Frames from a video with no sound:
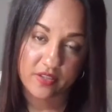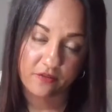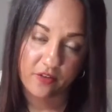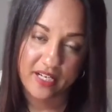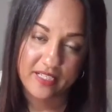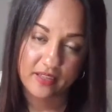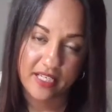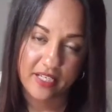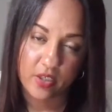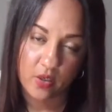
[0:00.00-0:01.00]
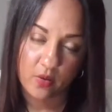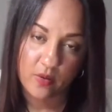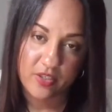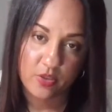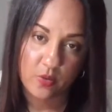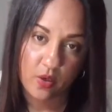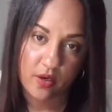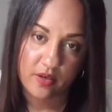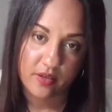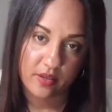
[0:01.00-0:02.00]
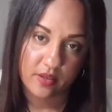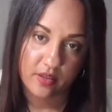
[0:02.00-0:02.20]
afraid to let go as you are...